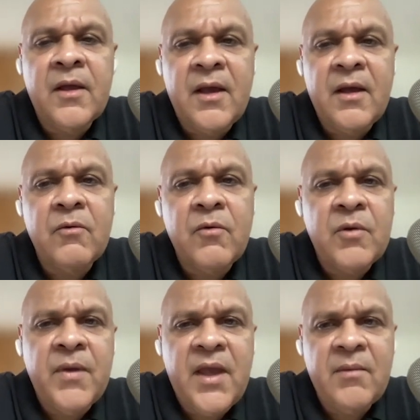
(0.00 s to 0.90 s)

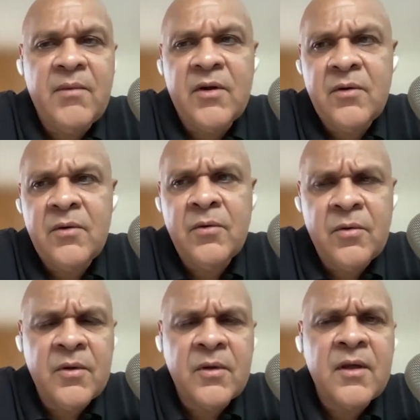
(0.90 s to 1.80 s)
would be able
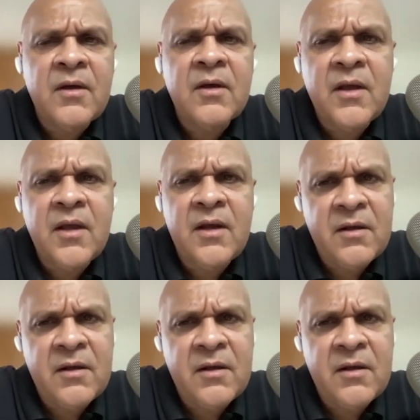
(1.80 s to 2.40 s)
to, in